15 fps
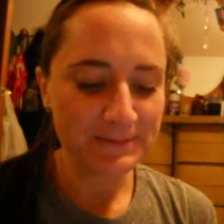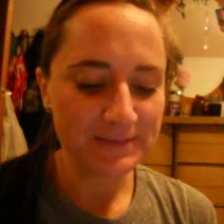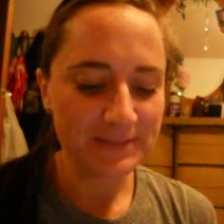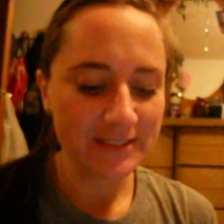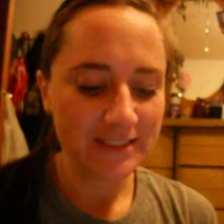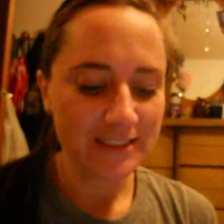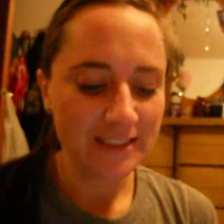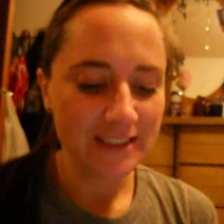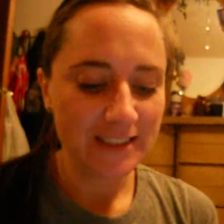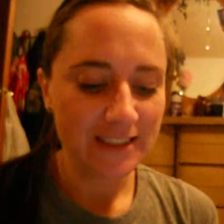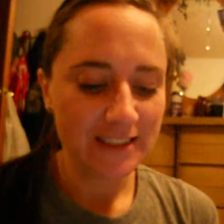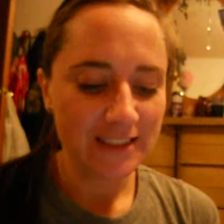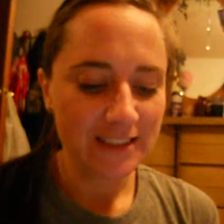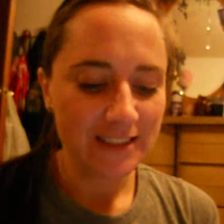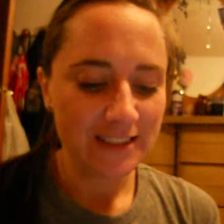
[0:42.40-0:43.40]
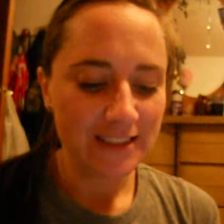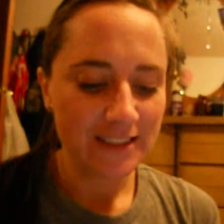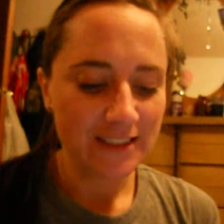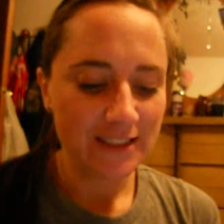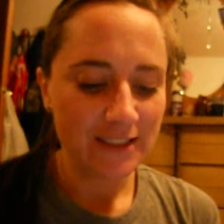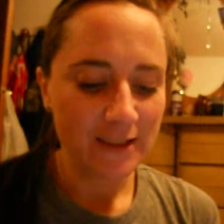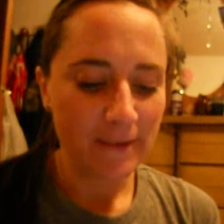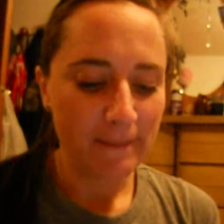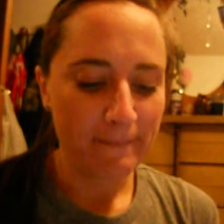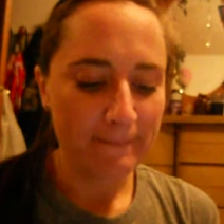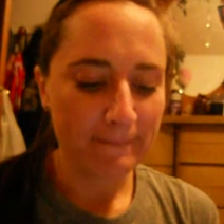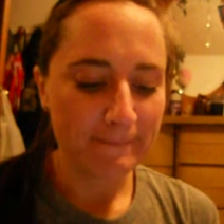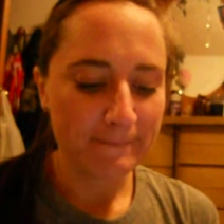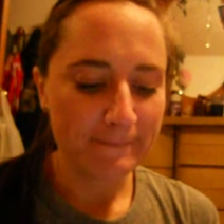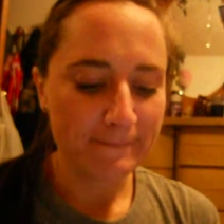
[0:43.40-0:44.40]

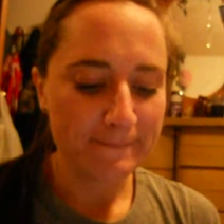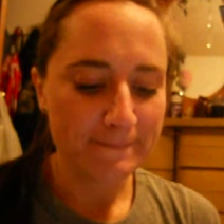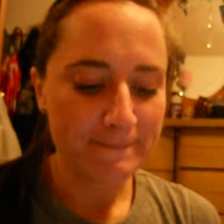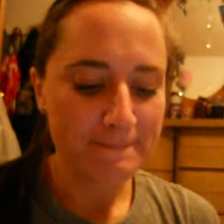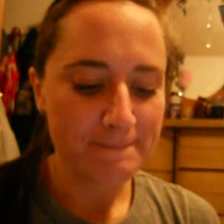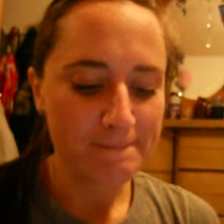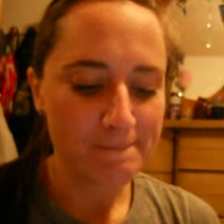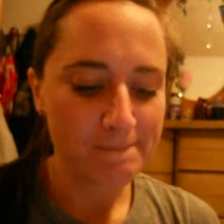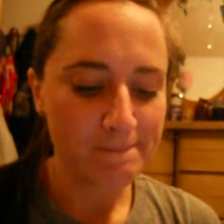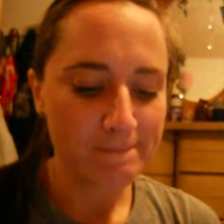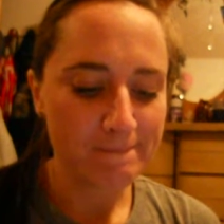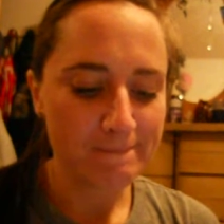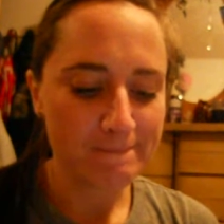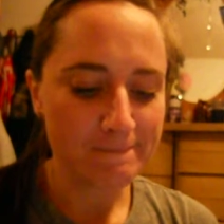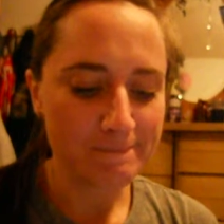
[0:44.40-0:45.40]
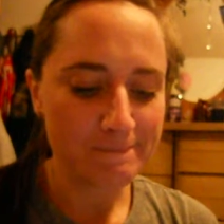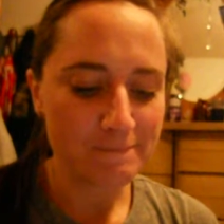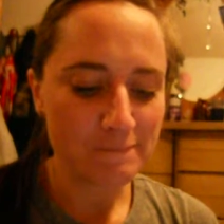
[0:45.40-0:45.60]
Nothing is said.